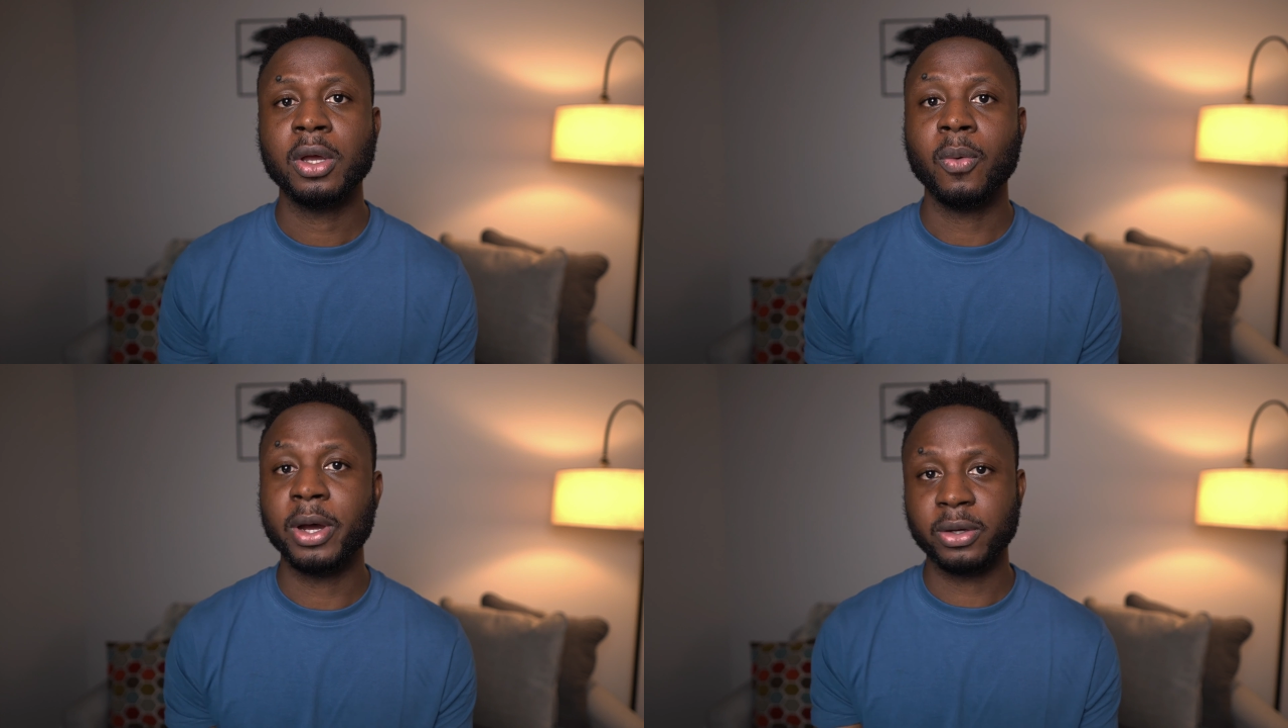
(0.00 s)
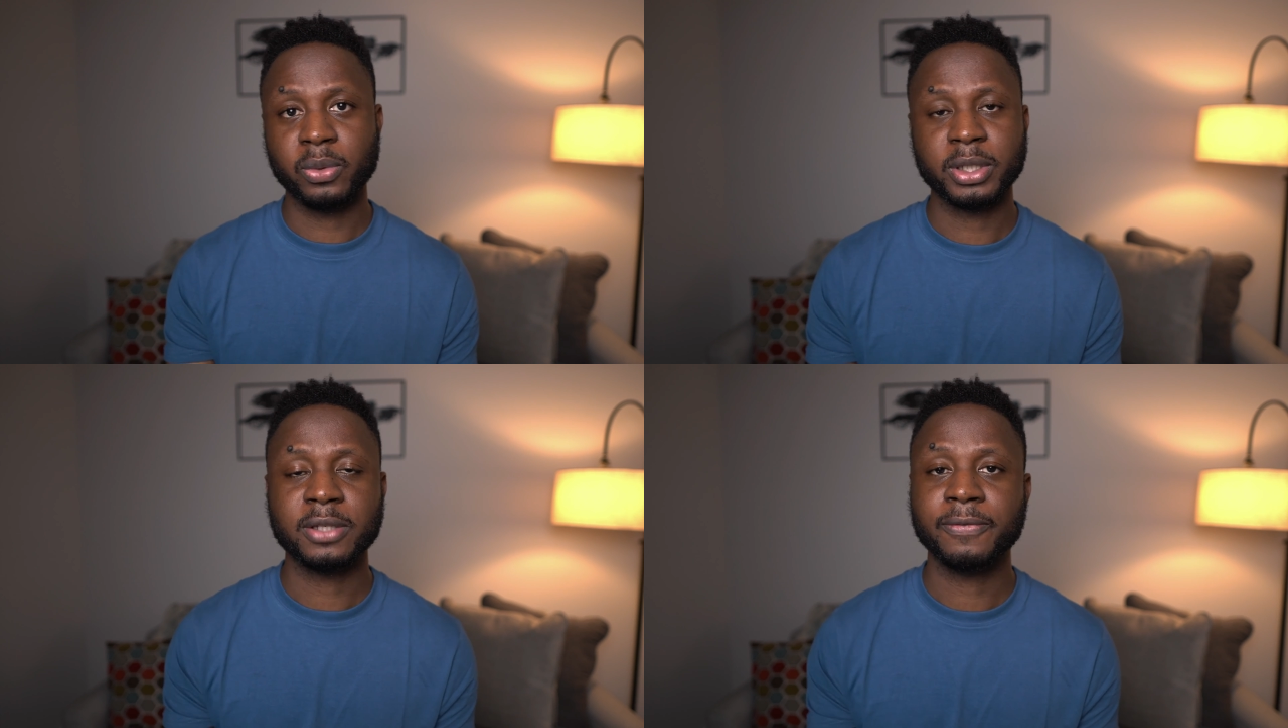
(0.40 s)
while you're
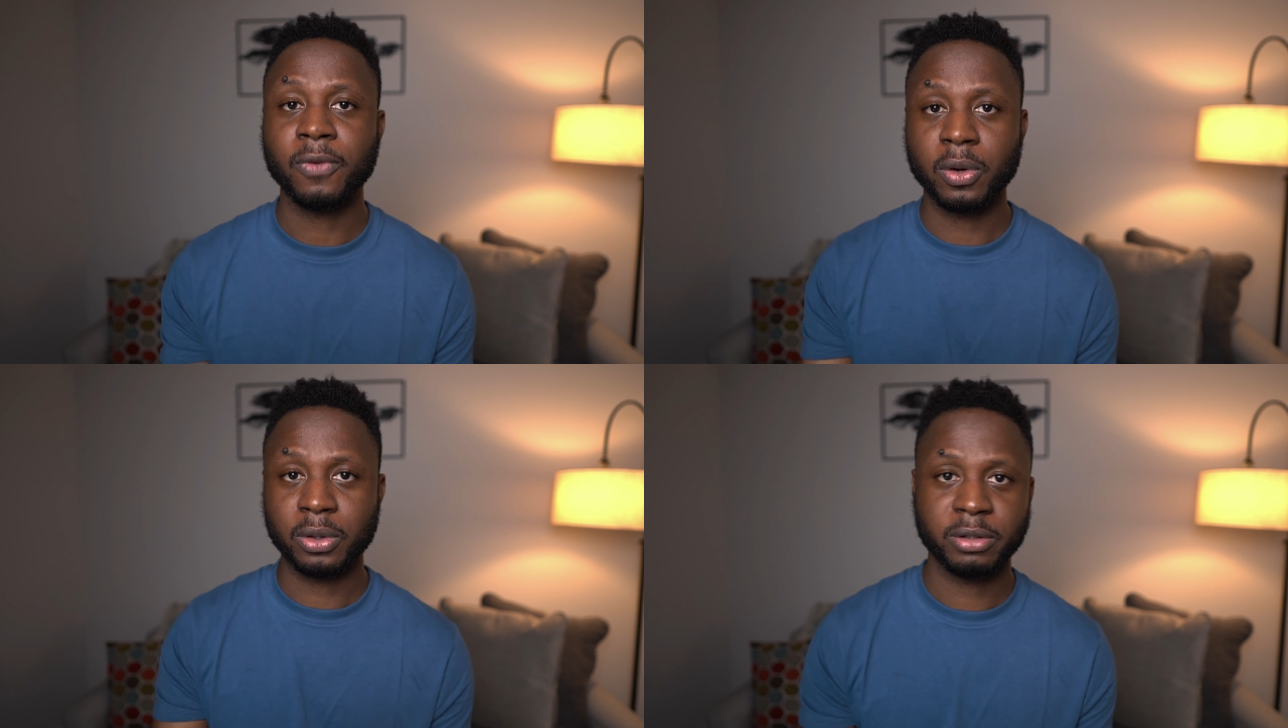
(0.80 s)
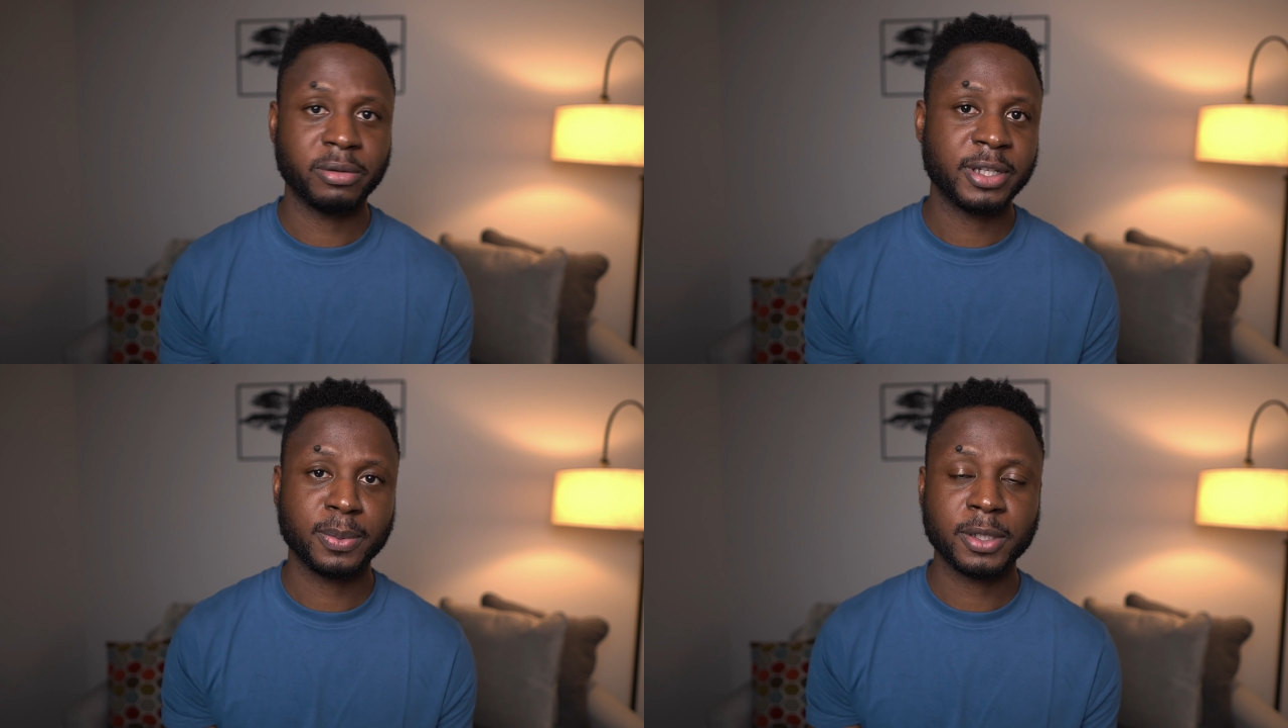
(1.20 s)
waiting for the
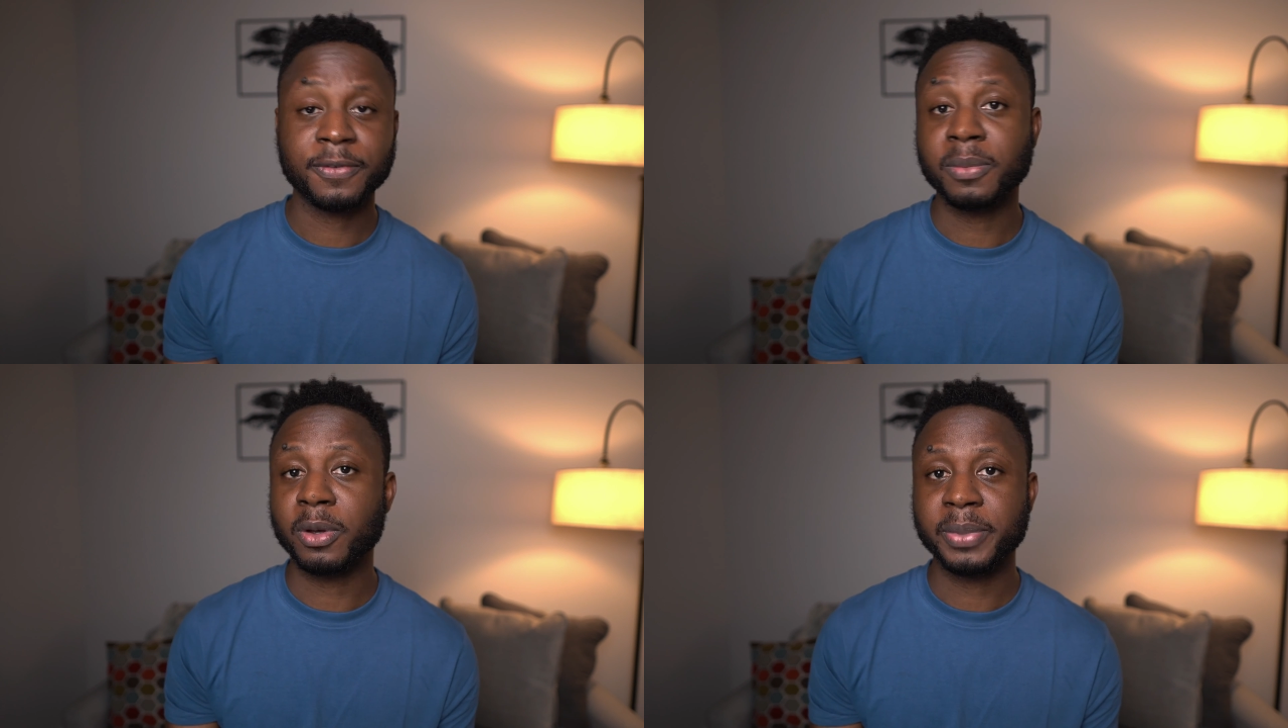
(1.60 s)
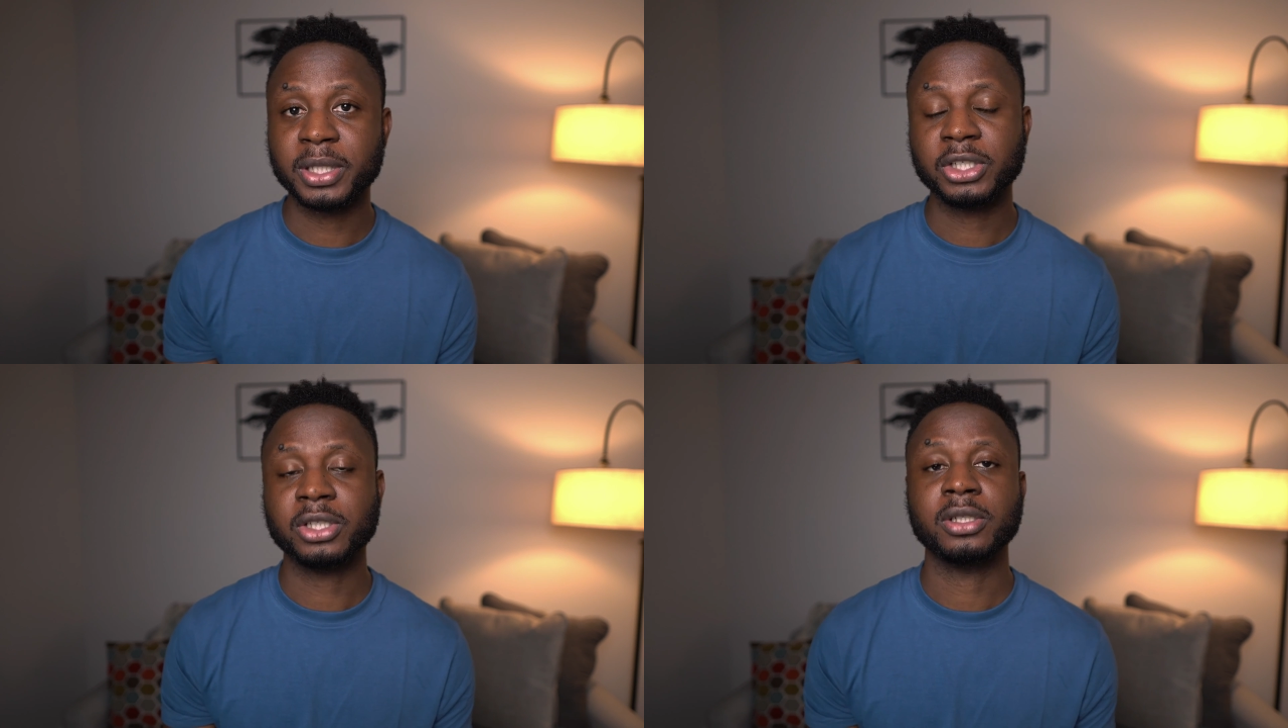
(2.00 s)
response from your
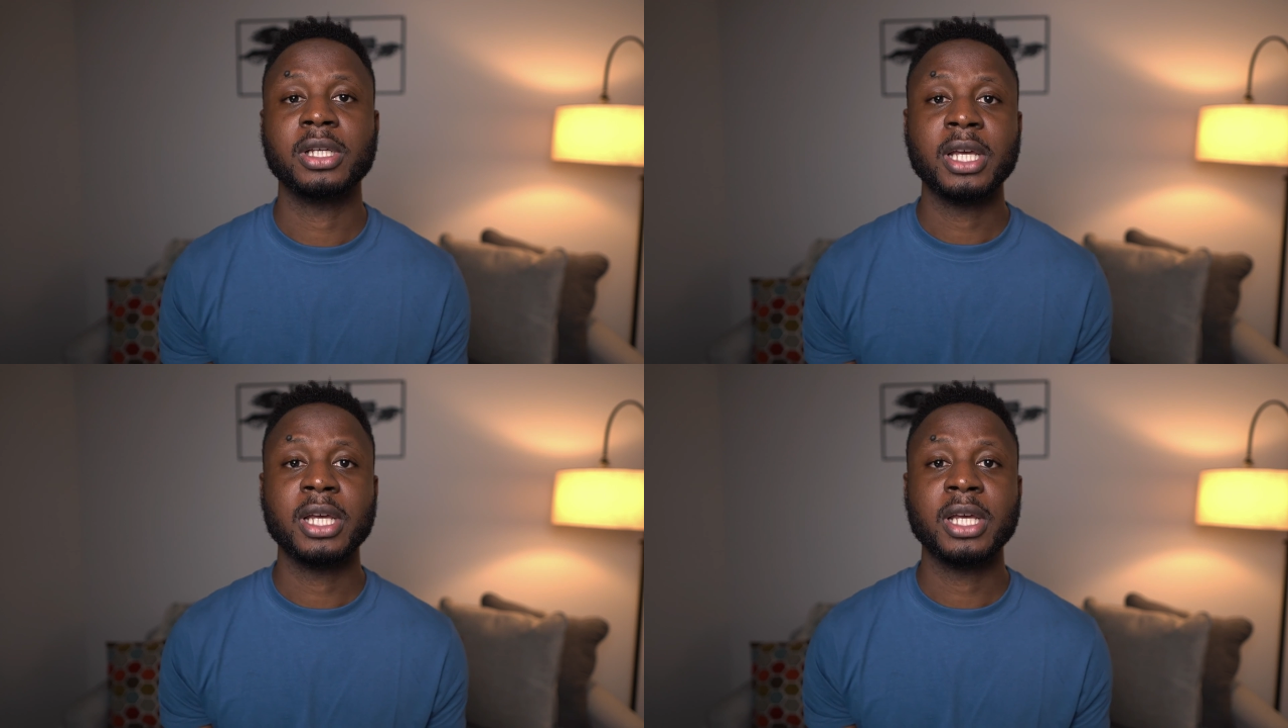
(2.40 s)
petition.